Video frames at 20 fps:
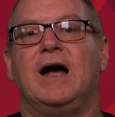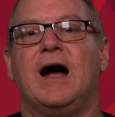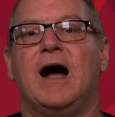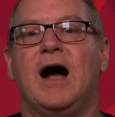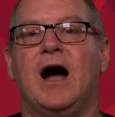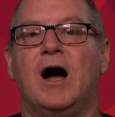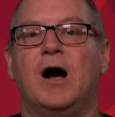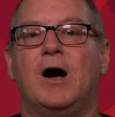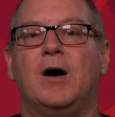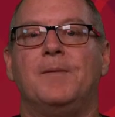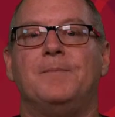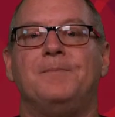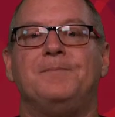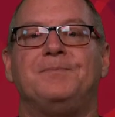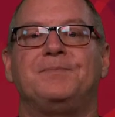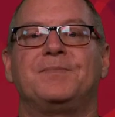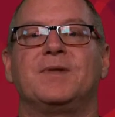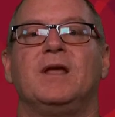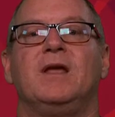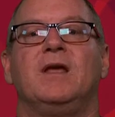
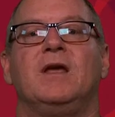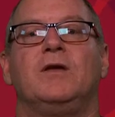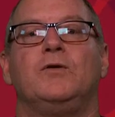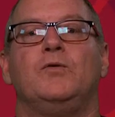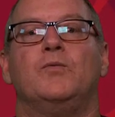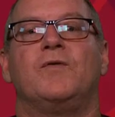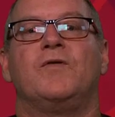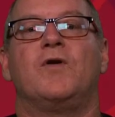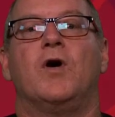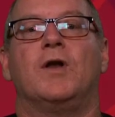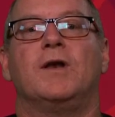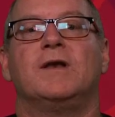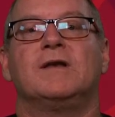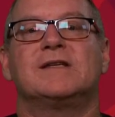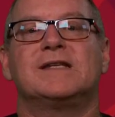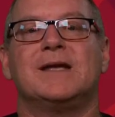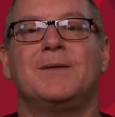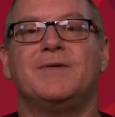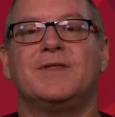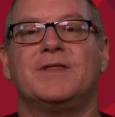You've got
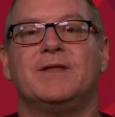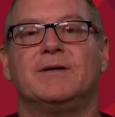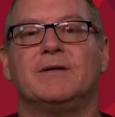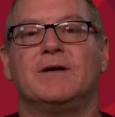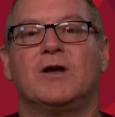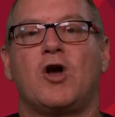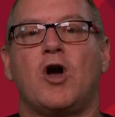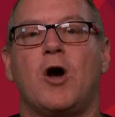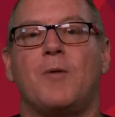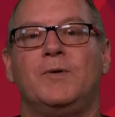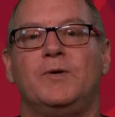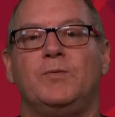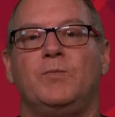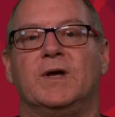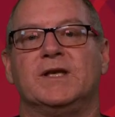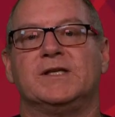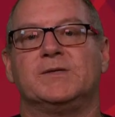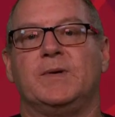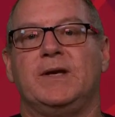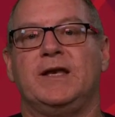some of the common
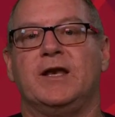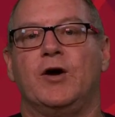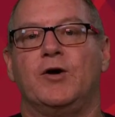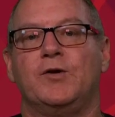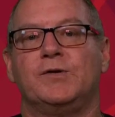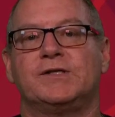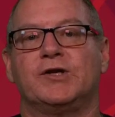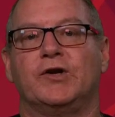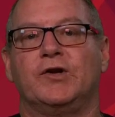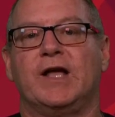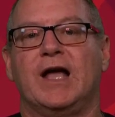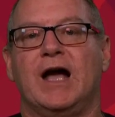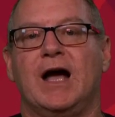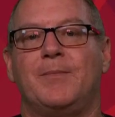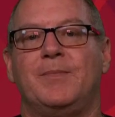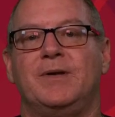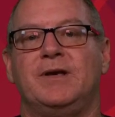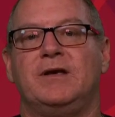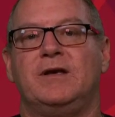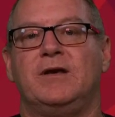ones we know, so
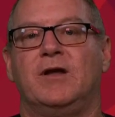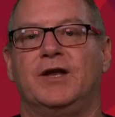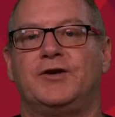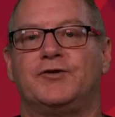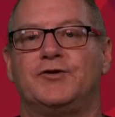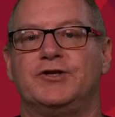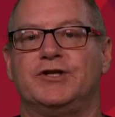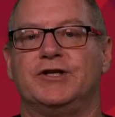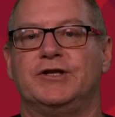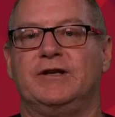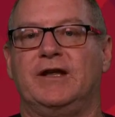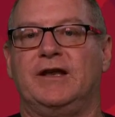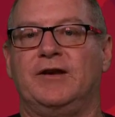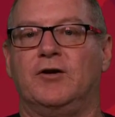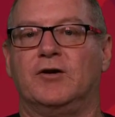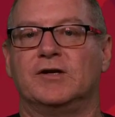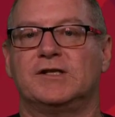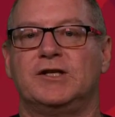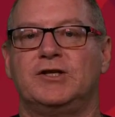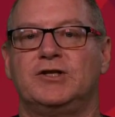carbon, nitrogen, and
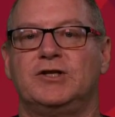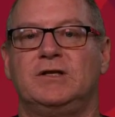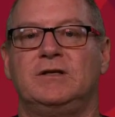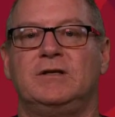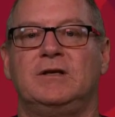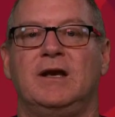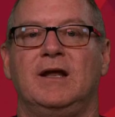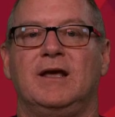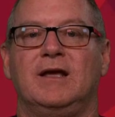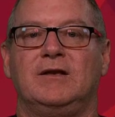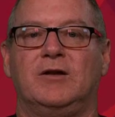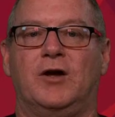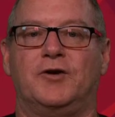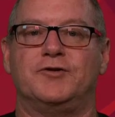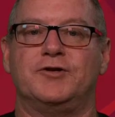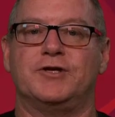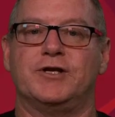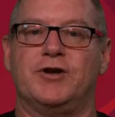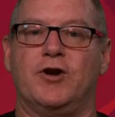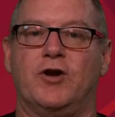oxygen.
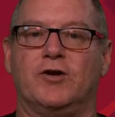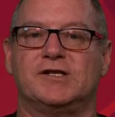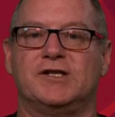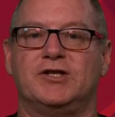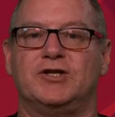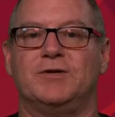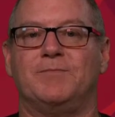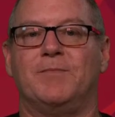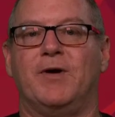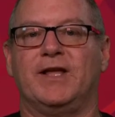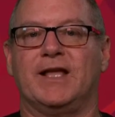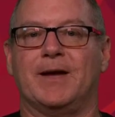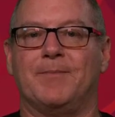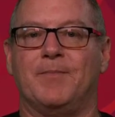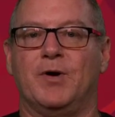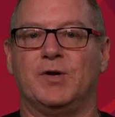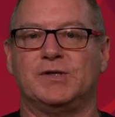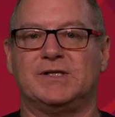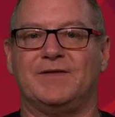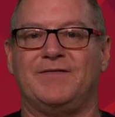Nitrogen and oxygen make up
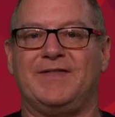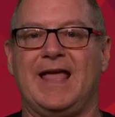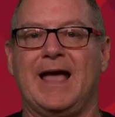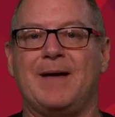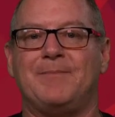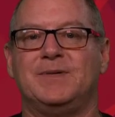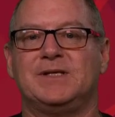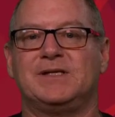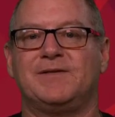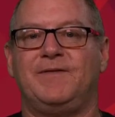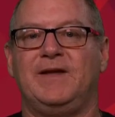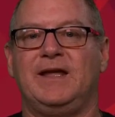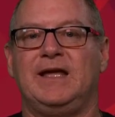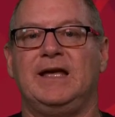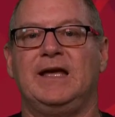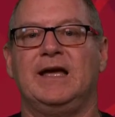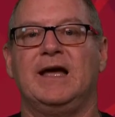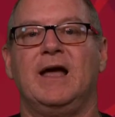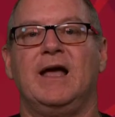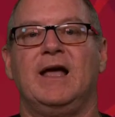most of the atmosphere.